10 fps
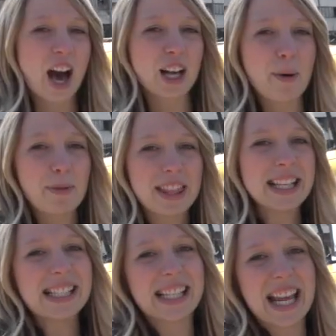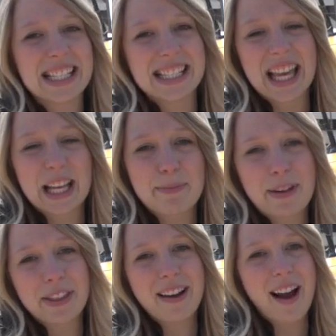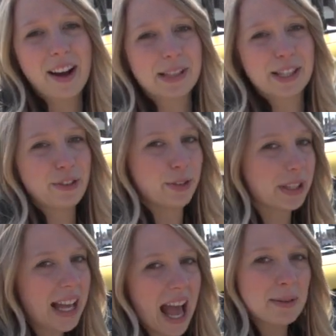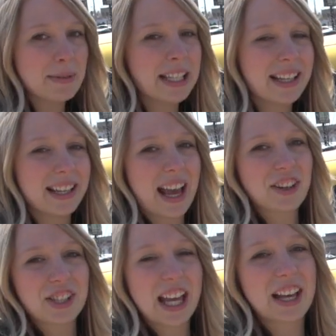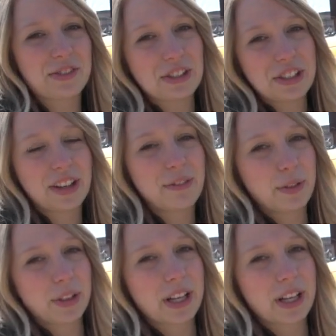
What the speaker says: A couple things that I did like about the car was the fuel economy. It actually has really great fuel